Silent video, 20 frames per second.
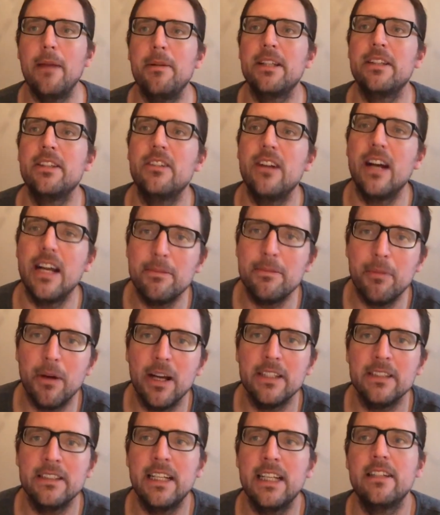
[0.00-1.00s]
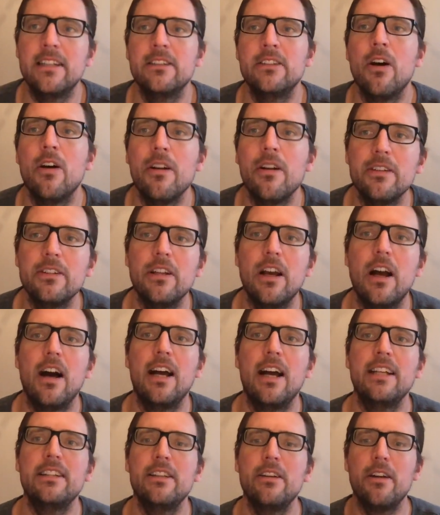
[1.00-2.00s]
hit the like button, hit, not- uh,
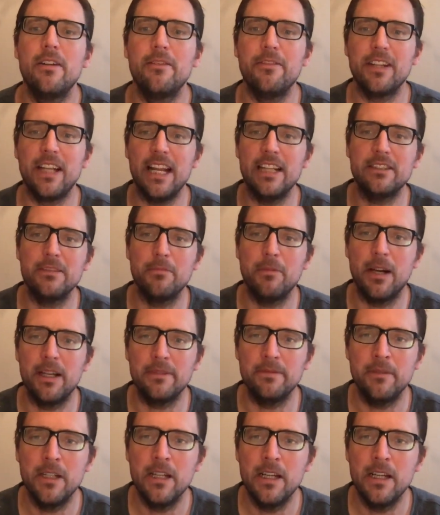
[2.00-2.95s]
hit the notification button.